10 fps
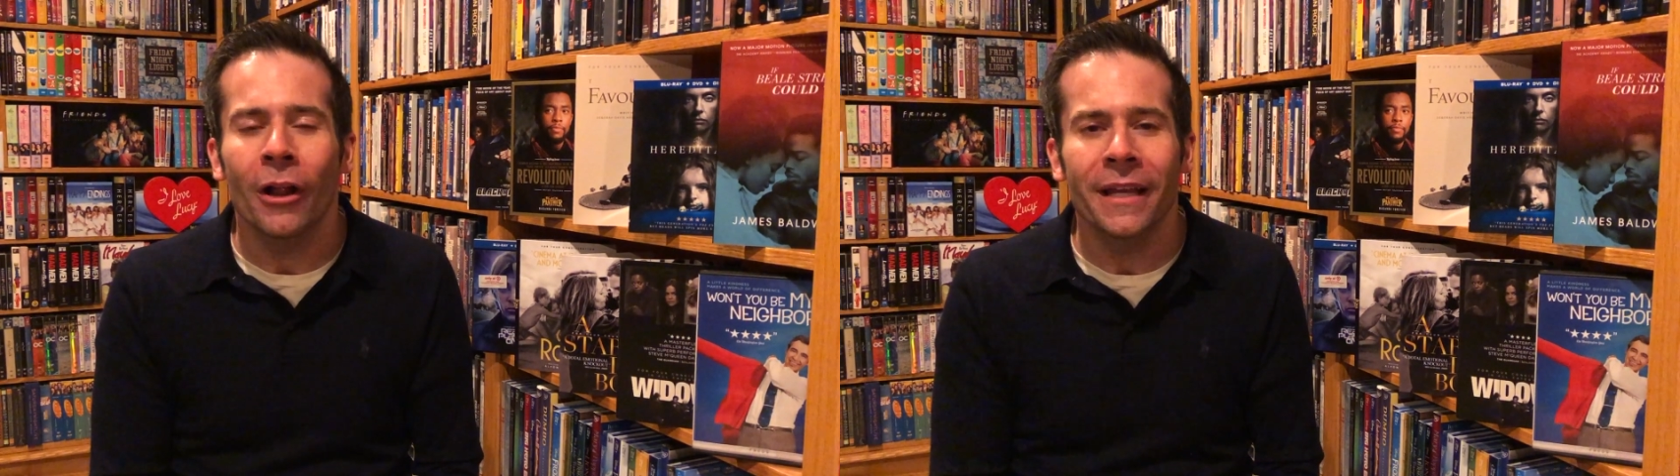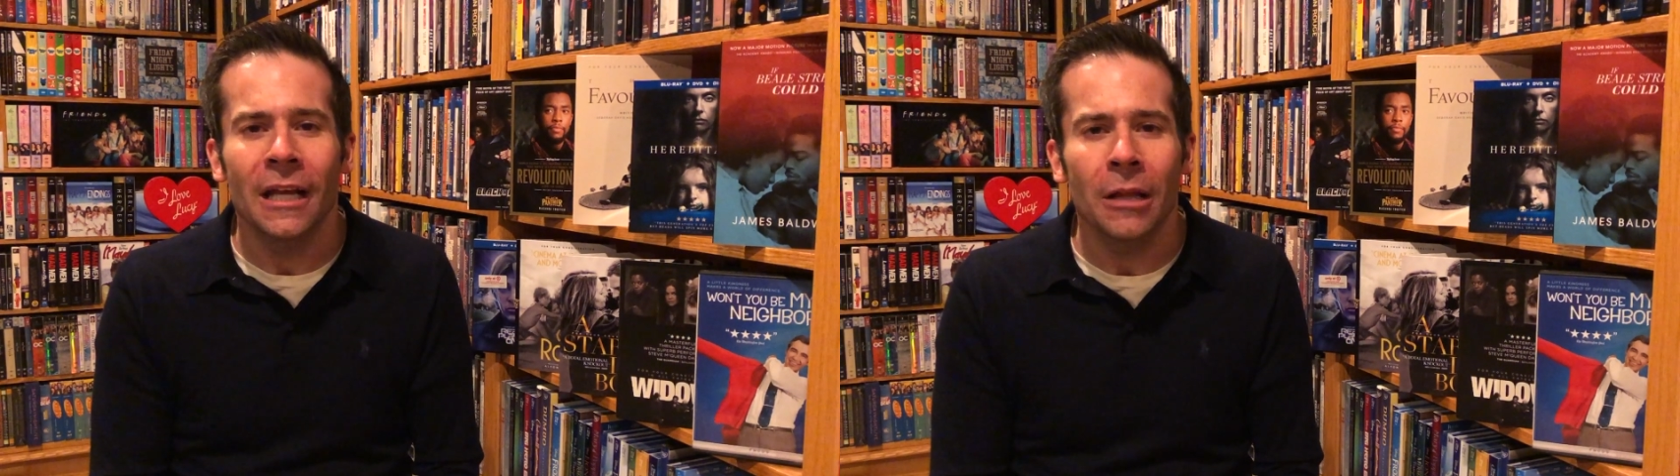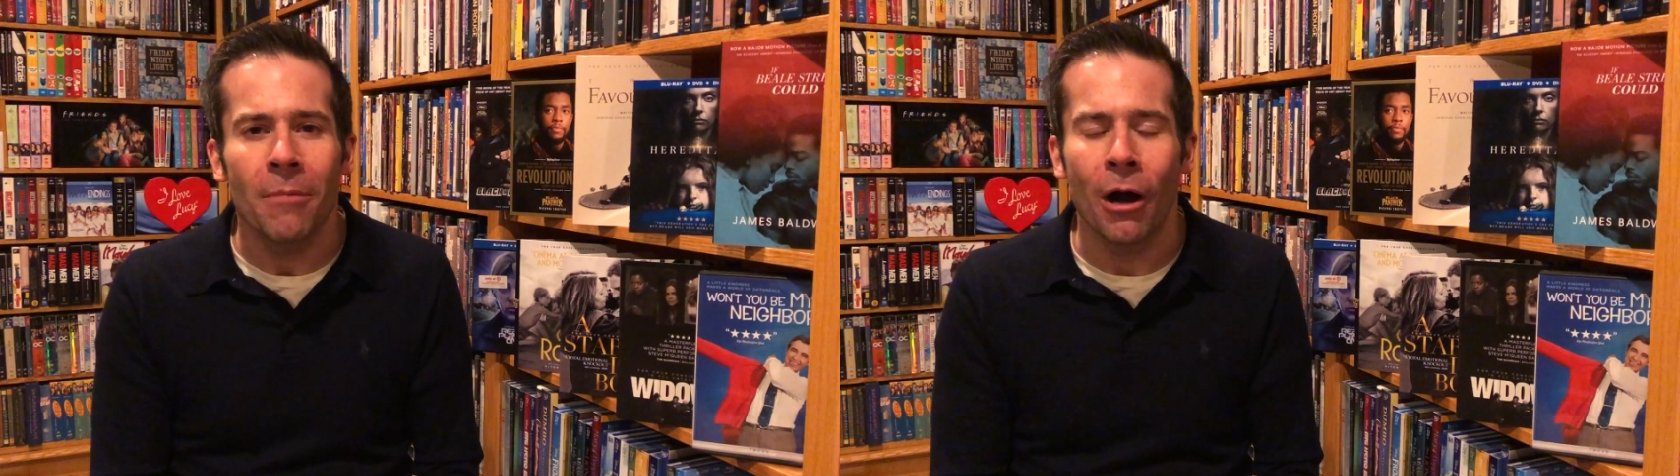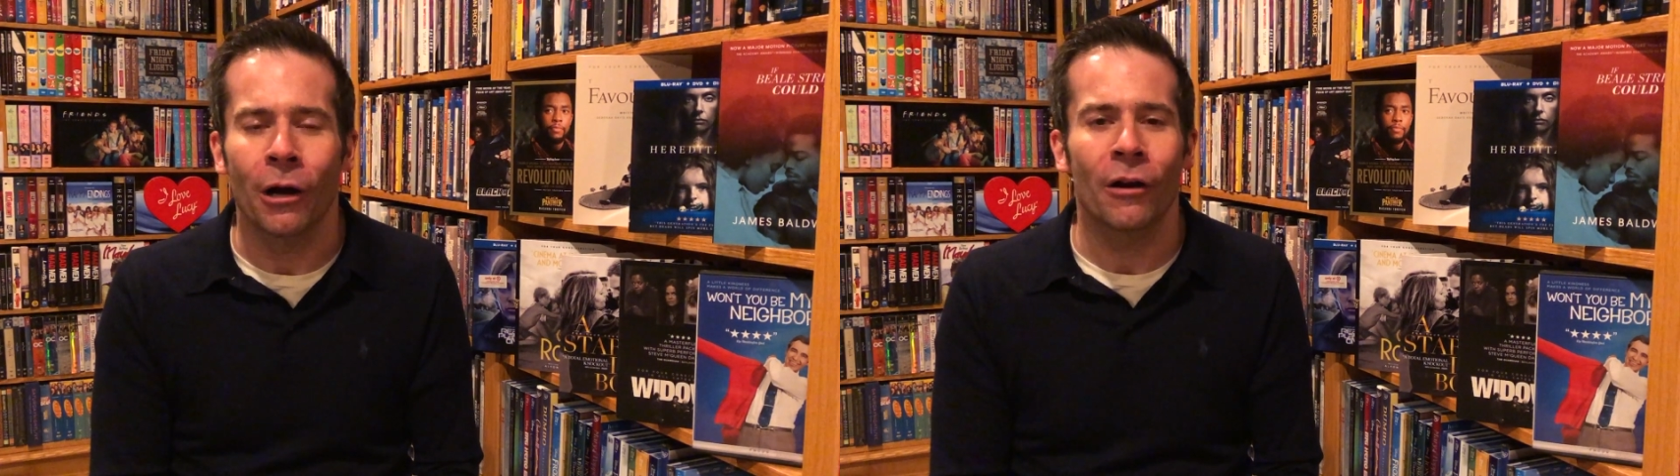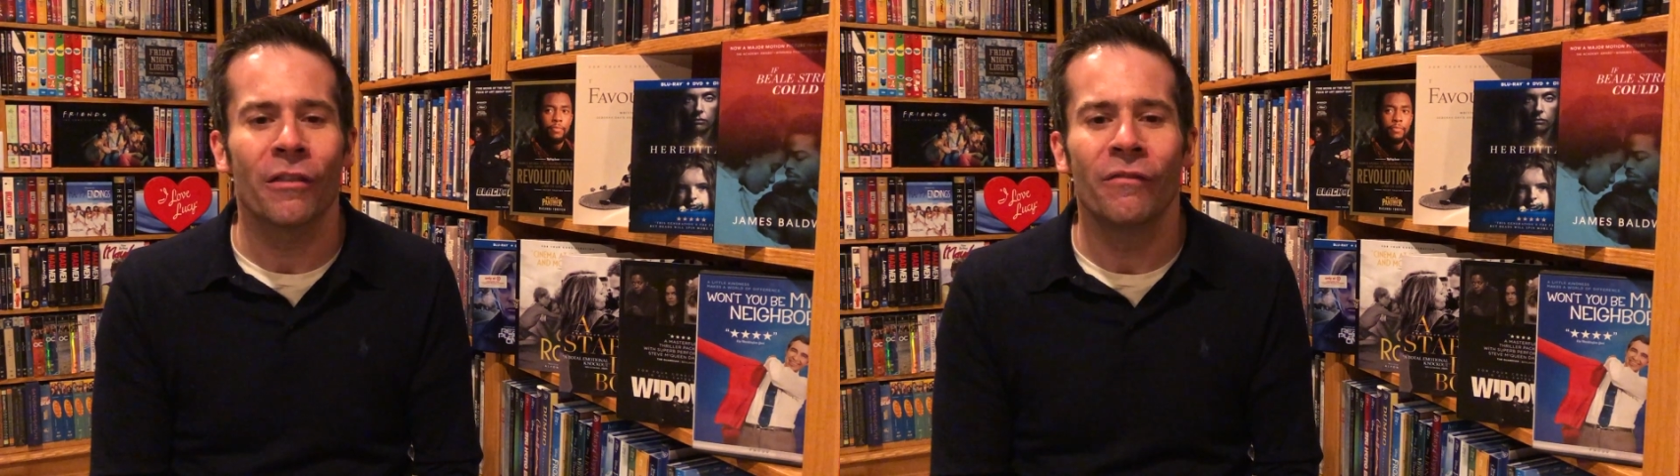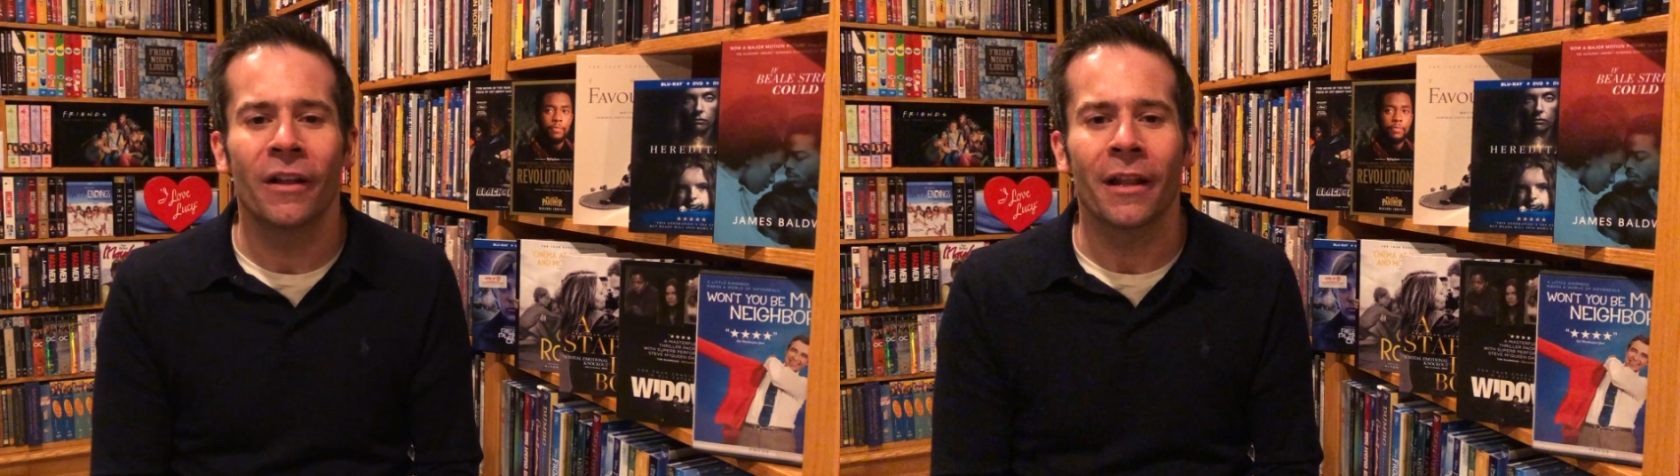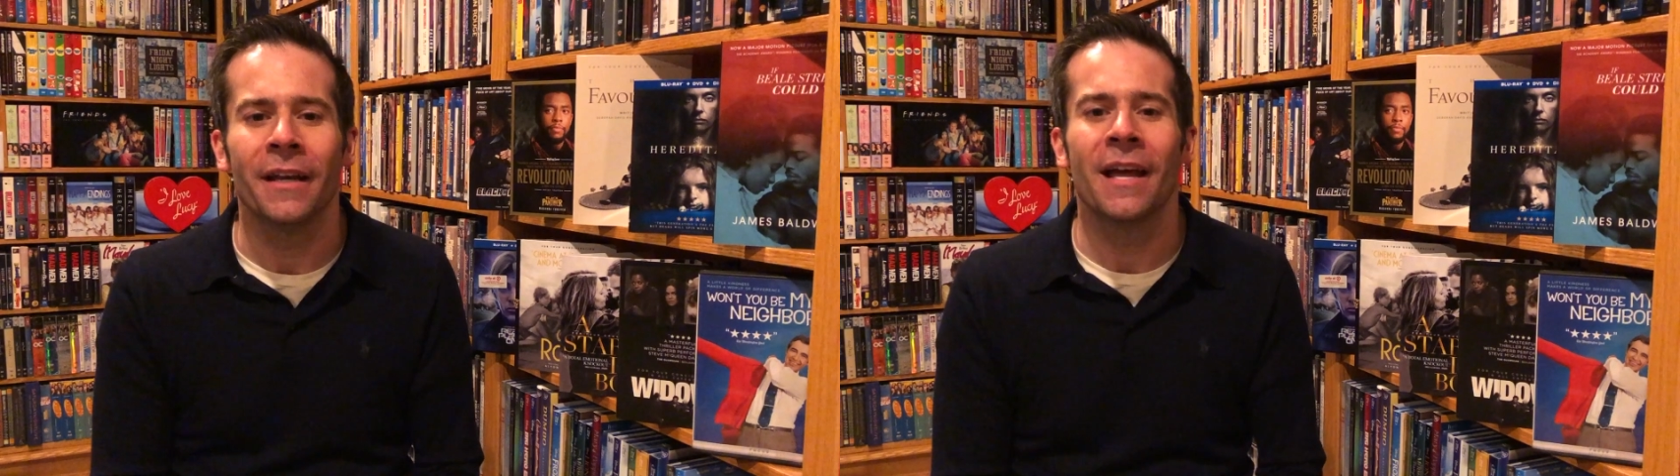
Killmonger, the villain,